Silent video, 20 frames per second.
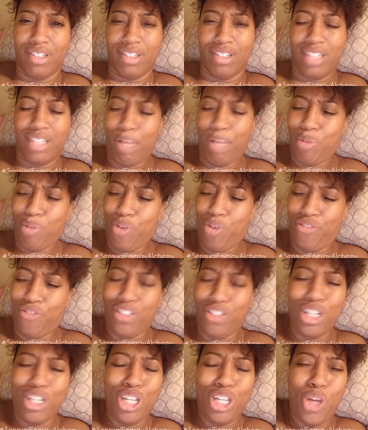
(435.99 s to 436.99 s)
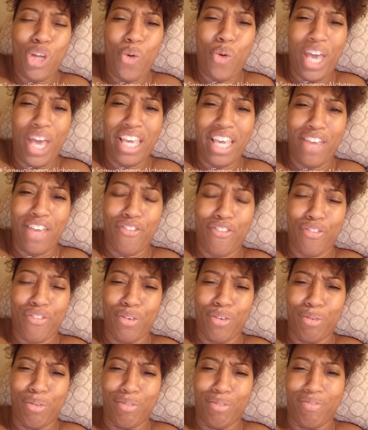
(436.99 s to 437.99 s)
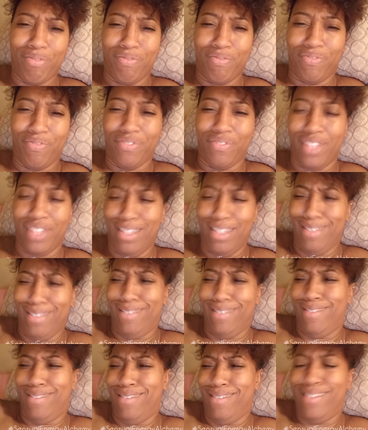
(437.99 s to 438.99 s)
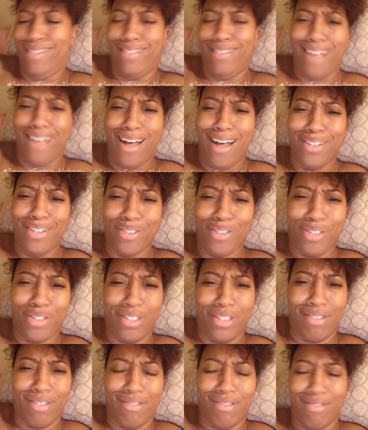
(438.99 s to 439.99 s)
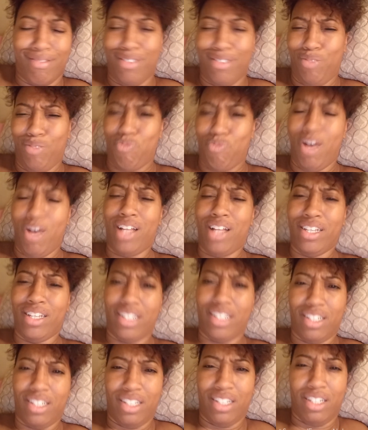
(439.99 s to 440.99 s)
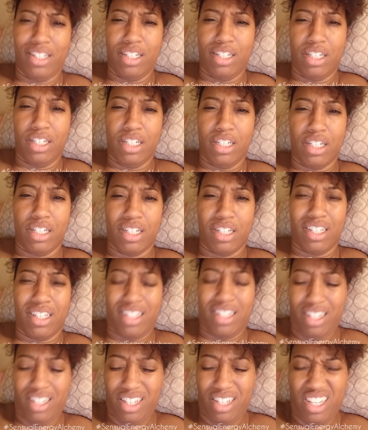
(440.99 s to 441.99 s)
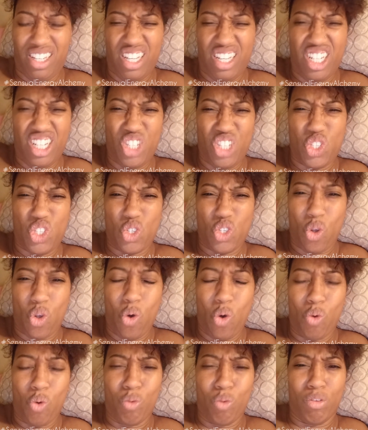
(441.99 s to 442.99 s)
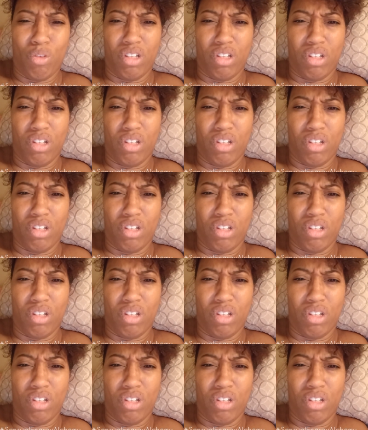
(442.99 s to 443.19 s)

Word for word: Stop going for the low hanging fruit, his, his dollars, his wallet. Get his soul.